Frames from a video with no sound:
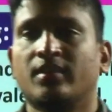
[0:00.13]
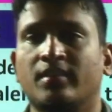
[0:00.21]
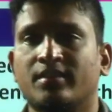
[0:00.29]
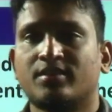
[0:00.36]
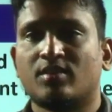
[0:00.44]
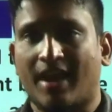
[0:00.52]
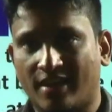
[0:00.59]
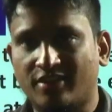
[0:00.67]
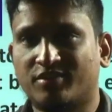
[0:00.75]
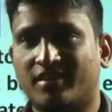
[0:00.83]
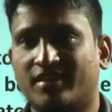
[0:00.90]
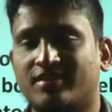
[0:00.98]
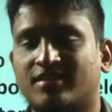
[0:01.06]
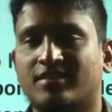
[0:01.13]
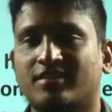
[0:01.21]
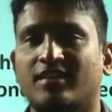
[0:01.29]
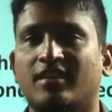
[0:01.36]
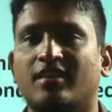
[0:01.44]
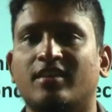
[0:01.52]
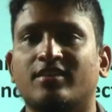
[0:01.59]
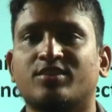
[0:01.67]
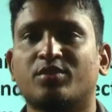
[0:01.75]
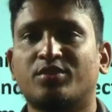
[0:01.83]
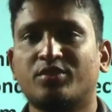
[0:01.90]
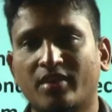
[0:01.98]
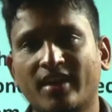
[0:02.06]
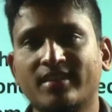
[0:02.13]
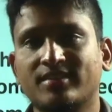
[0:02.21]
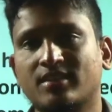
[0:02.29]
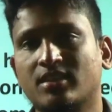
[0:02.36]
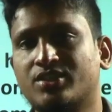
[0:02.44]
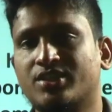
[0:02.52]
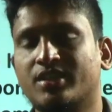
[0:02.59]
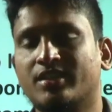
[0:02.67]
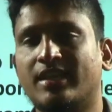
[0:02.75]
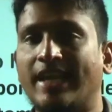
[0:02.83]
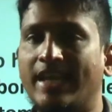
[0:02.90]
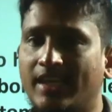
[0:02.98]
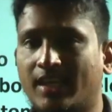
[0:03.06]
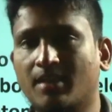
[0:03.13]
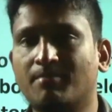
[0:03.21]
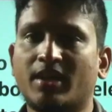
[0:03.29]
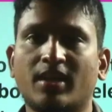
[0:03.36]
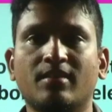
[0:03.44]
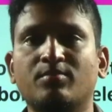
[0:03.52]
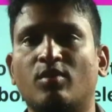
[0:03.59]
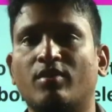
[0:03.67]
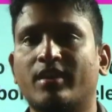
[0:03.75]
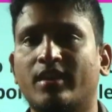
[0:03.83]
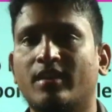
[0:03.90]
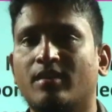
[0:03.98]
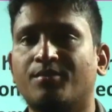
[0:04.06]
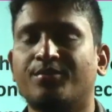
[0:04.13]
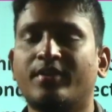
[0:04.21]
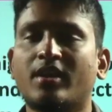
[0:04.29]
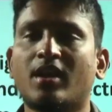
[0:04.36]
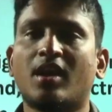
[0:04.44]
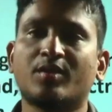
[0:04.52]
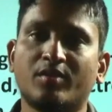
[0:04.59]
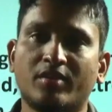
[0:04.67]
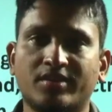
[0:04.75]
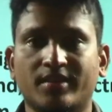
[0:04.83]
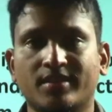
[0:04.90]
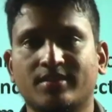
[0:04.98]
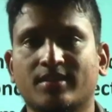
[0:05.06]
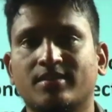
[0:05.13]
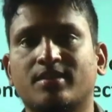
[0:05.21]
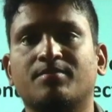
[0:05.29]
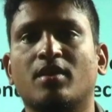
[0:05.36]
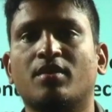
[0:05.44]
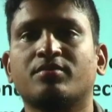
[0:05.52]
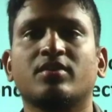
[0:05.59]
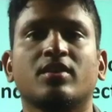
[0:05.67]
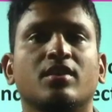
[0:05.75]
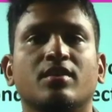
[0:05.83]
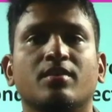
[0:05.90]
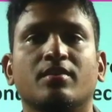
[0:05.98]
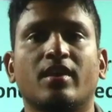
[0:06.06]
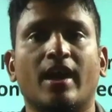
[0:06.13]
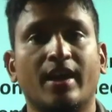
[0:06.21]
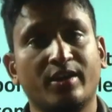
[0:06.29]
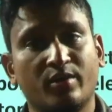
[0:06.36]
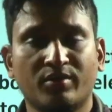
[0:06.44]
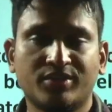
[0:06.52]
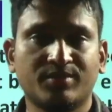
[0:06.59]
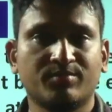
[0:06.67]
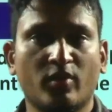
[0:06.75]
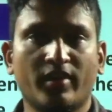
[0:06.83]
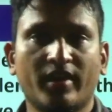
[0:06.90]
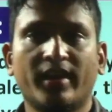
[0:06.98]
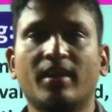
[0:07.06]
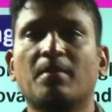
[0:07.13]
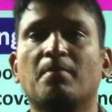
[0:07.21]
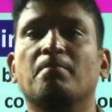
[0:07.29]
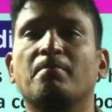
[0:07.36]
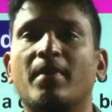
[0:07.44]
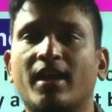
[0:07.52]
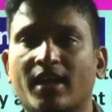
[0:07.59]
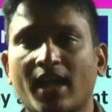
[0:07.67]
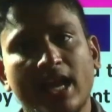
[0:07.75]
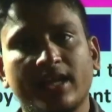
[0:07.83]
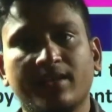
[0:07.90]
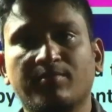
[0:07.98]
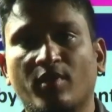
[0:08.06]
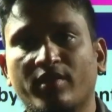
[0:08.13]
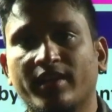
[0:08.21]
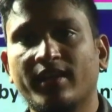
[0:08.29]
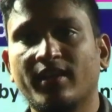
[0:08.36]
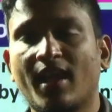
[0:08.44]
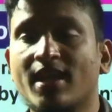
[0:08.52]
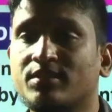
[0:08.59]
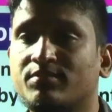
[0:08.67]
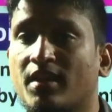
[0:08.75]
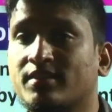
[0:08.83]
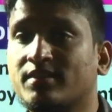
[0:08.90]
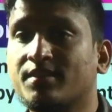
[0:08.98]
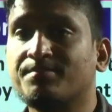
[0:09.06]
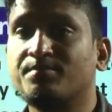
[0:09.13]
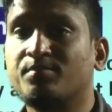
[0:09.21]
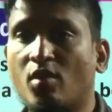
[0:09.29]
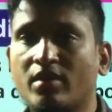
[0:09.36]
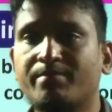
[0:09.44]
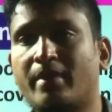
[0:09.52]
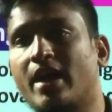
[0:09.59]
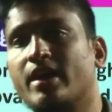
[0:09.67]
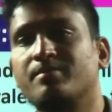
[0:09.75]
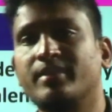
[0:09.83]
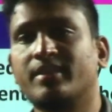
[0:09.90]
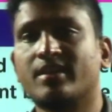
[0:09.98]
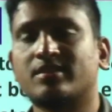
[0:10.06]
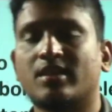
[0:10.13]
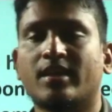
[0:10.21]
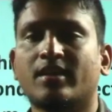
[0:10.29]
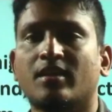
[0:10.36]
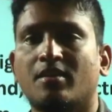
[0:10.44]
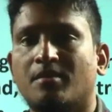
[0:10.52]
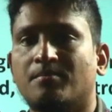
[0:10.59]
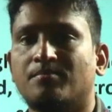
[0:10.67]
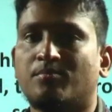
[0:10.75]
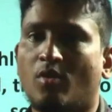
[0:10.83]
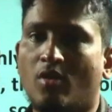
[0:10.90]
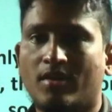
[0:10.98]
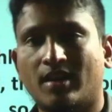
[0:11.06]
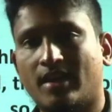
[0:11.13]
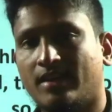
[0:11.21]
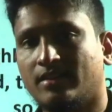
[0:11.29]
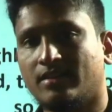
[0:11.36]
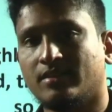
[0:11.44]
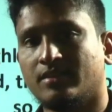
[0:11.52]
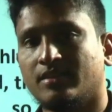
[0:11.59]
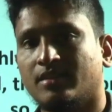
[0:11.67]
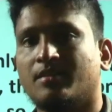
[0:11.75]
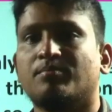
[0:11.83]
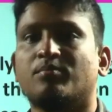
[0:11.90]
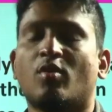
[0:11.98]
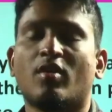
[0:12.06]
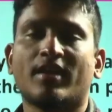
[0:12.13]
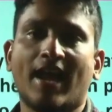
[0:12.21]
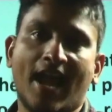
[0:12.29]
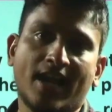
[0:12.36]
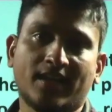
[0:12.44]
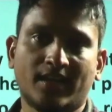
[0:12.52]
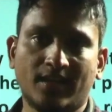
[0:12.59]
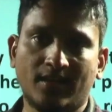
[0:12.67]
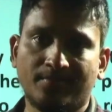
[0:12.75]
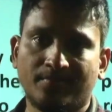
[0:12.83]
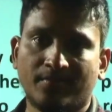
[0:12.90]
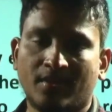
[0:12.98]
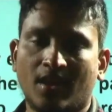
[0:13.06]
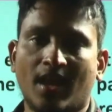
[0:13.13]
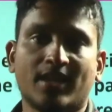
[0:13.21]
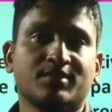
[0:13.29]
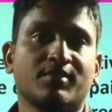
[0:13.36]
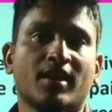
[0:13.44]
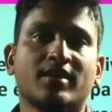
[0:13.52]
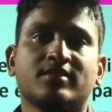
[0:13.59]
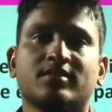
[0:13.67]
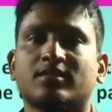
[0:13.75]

Hello students. So today discussion in chemical bonding we are going to discuss about hydrogen bonding, metallic bonding as well as some bond parameters like bond length, bond angle as well as